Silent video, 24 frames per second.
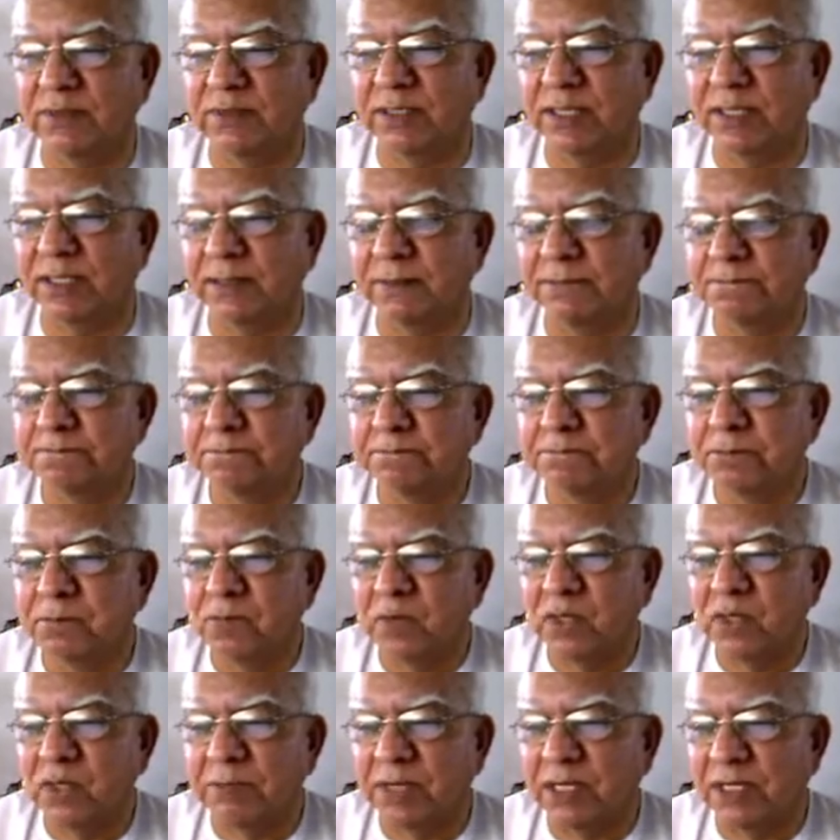very well.
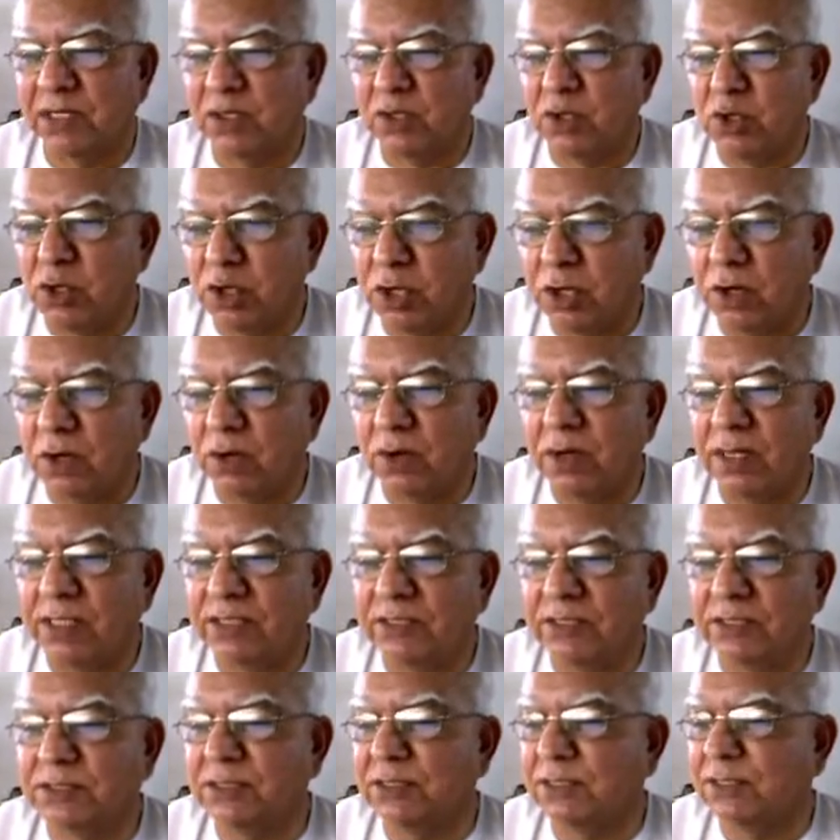But now
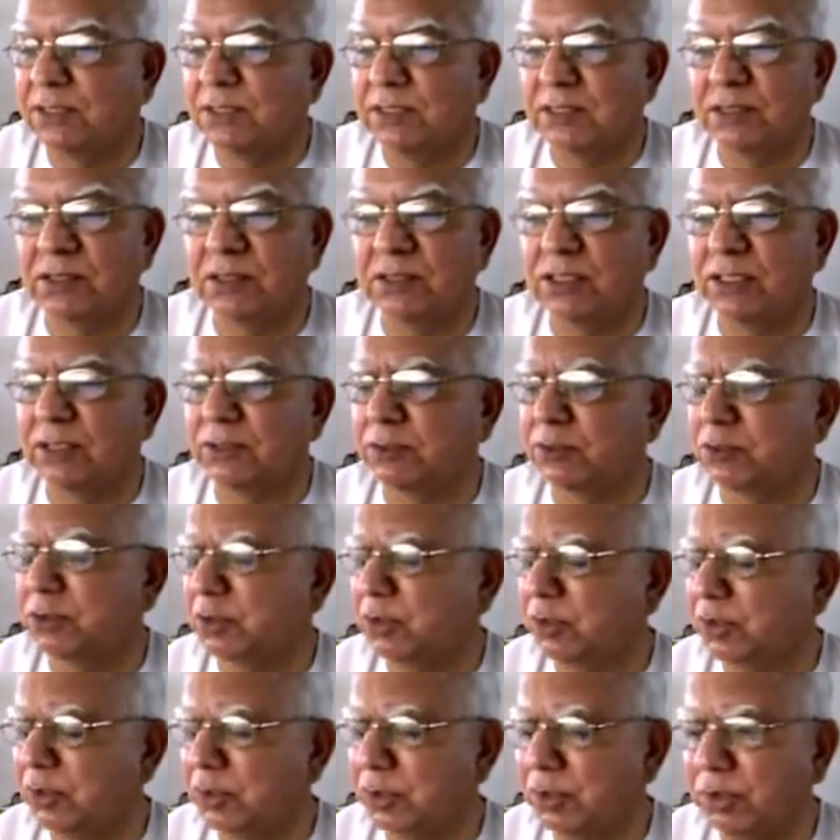I see that
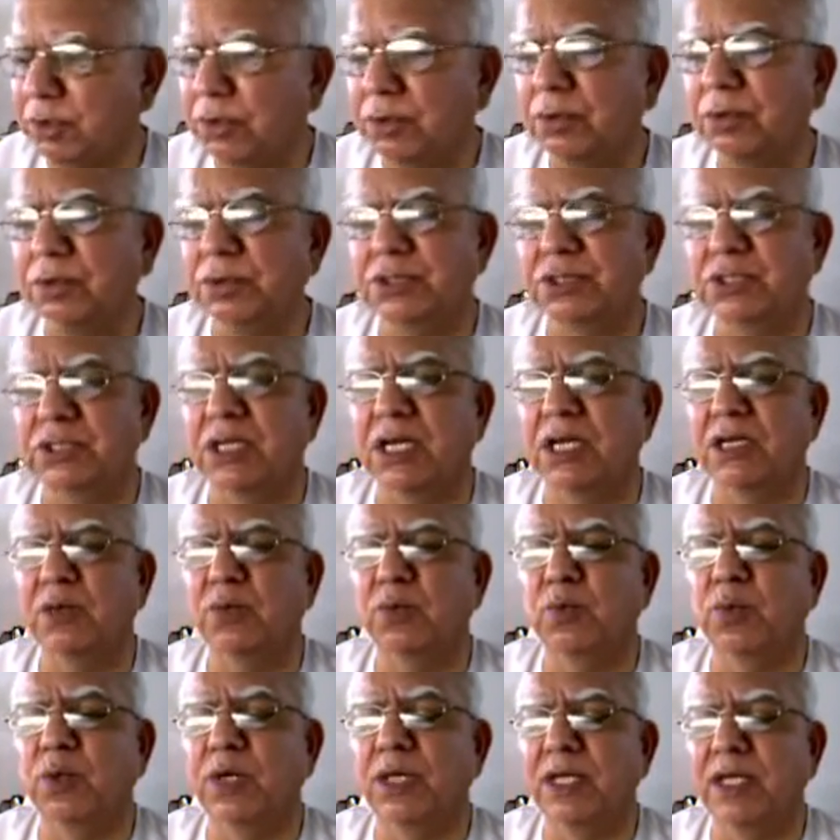no
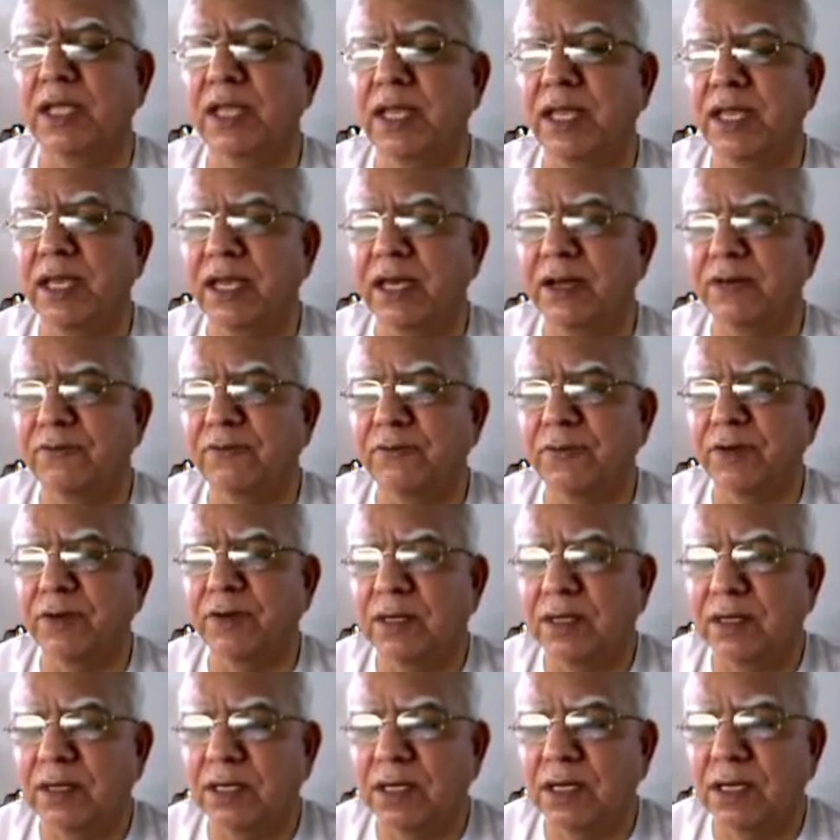young one have
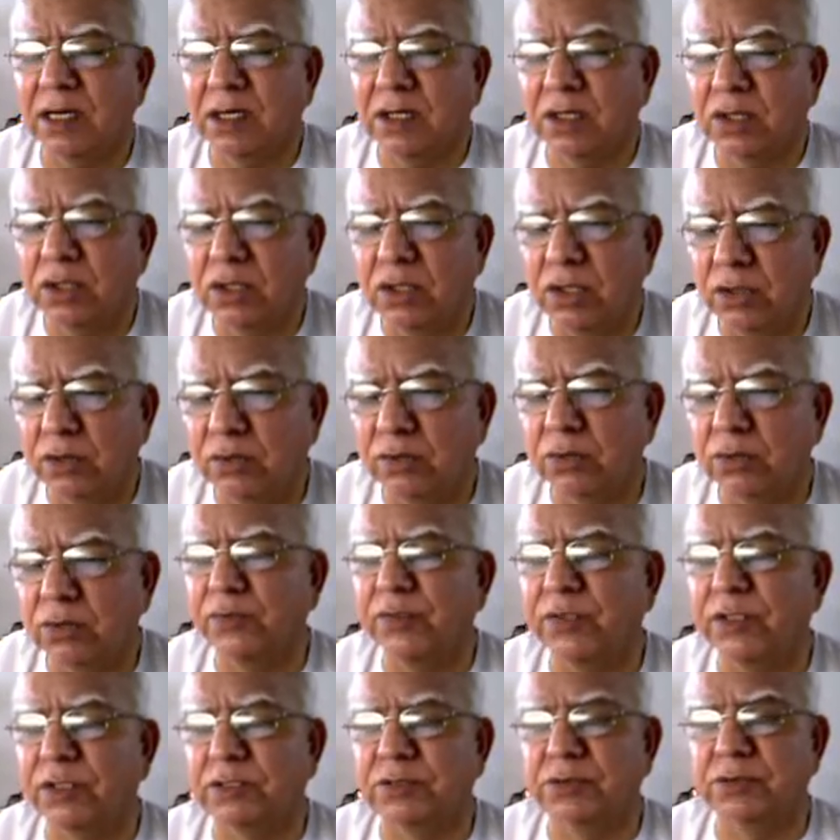a clue
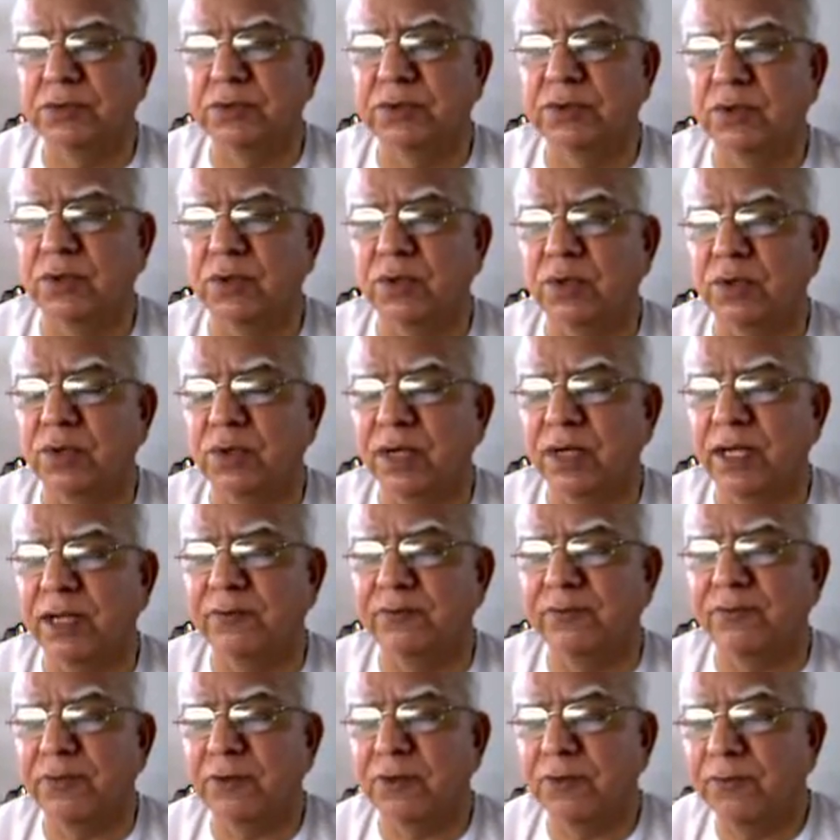where to go
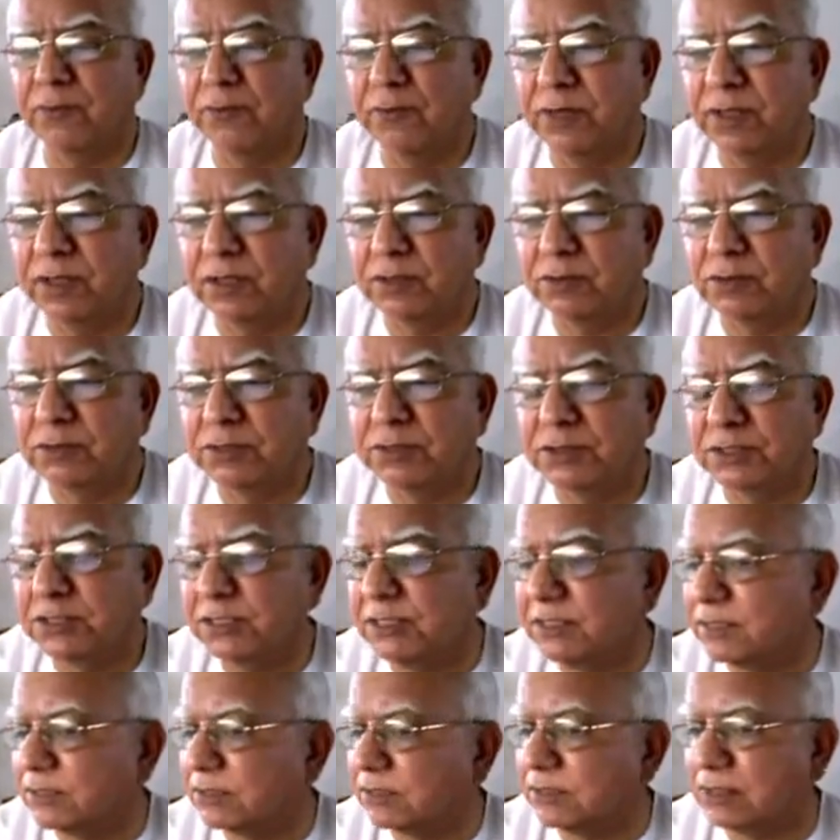and from where to
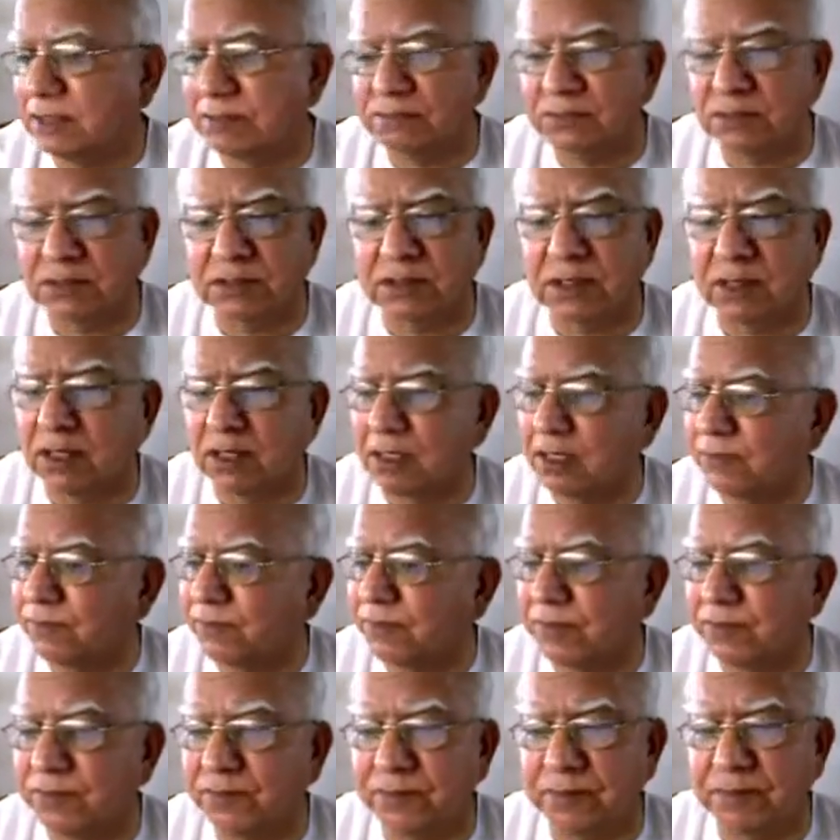seek some sort
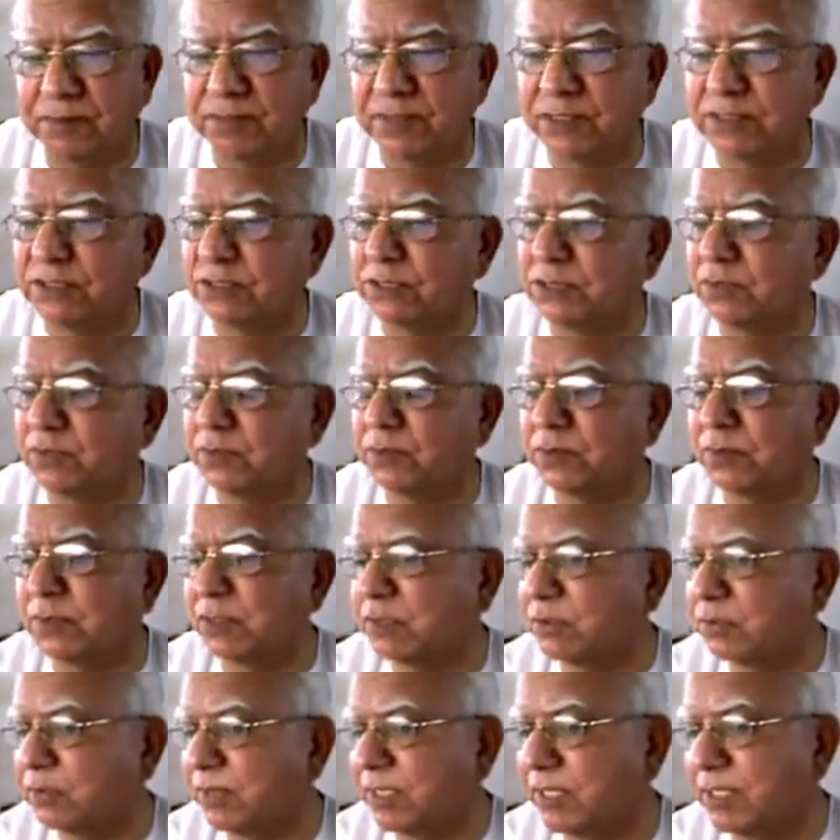of information,
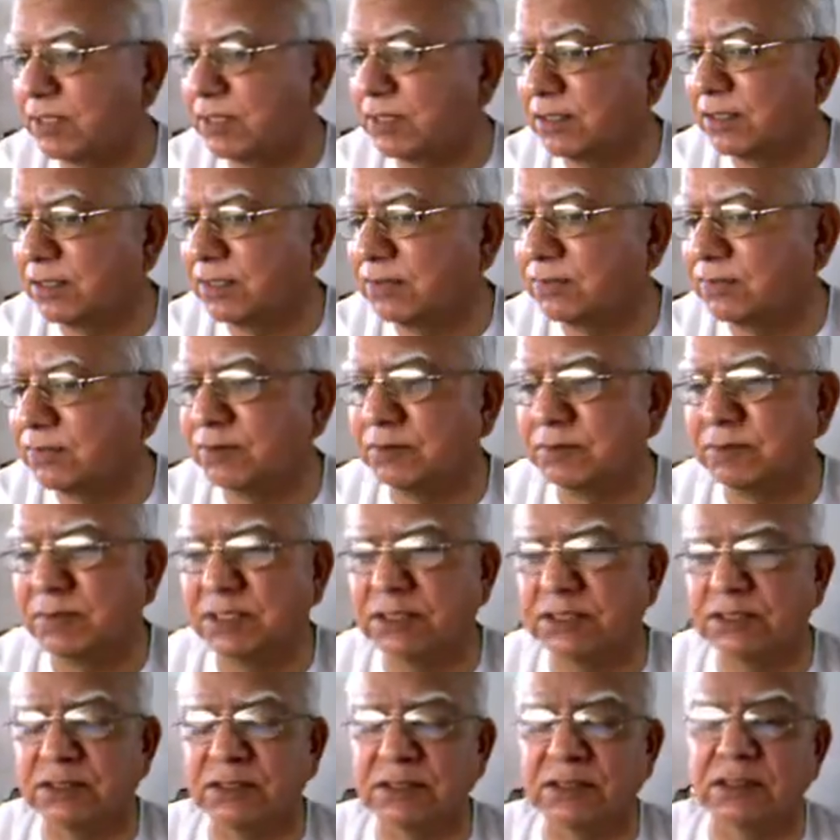where to get the
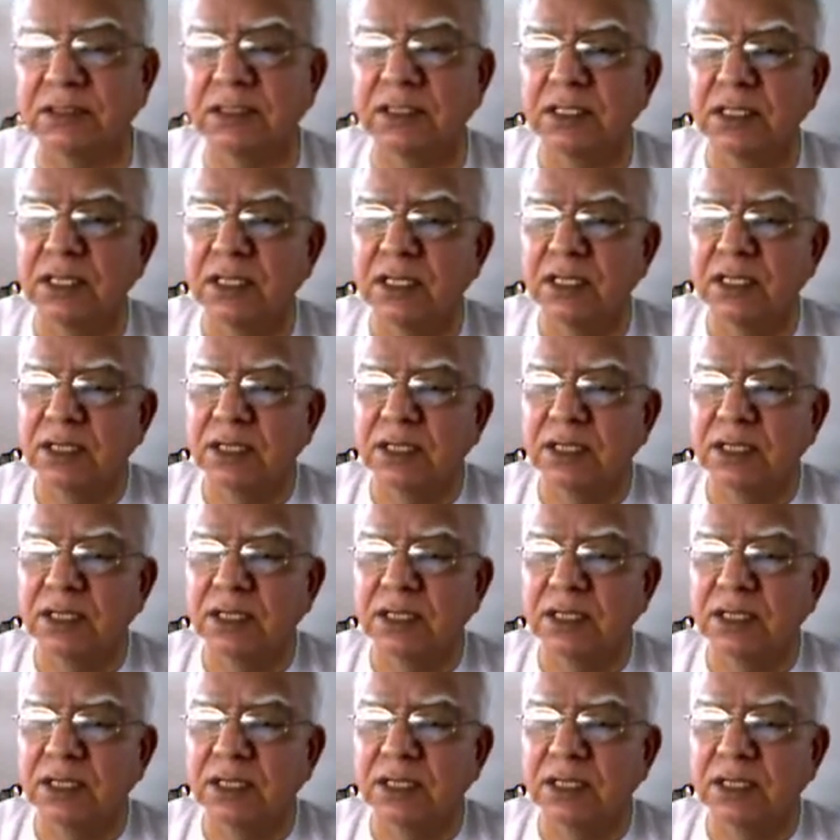information,